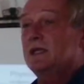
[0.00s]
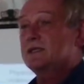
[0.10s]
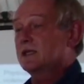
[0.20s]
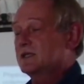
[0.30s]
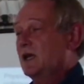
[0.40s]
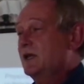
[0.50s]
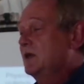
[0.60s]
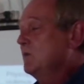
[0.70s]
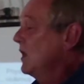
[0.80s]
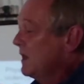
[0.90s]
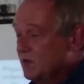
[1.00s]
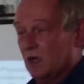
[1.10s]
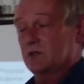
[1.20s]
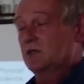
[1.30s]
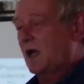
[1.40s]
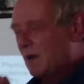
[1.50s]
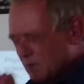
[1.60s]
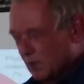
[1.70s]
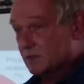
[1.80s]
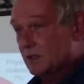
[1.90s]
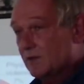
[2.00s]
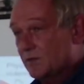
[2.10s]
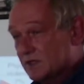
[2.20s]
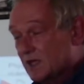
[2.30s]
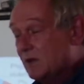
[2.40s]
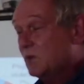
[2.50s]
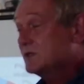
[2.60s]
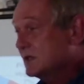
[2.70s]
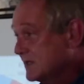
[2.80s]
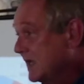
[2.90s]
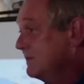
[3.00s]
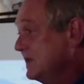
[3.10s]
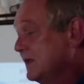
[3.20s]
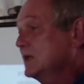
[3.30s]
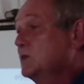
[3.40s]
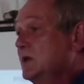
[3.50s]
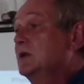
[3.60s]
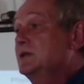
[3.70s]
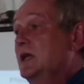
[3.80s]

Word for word: against the tide anymore. I'm not. I'm not. If the tide wants to take me, that's where it'll